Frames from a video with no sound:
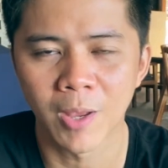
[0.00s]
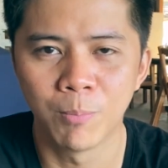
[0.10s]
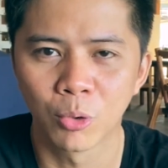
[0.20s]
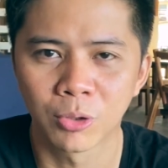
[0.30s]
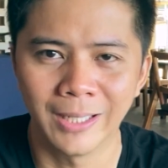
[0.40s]

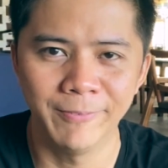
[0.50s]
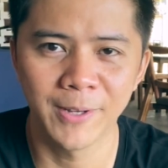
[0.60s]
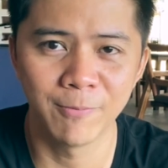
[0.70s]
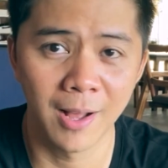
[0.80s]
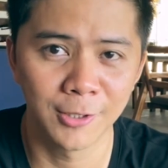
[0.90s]
both
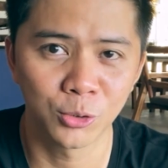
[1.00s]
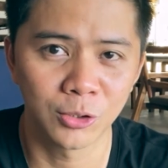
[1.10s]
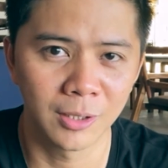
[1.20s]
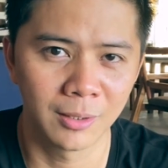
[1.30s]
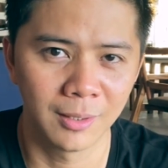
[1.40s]
giving value to
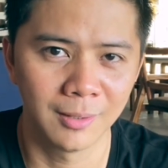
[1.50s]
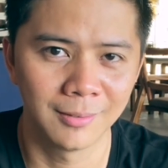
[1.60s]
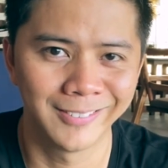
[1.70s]
the girl.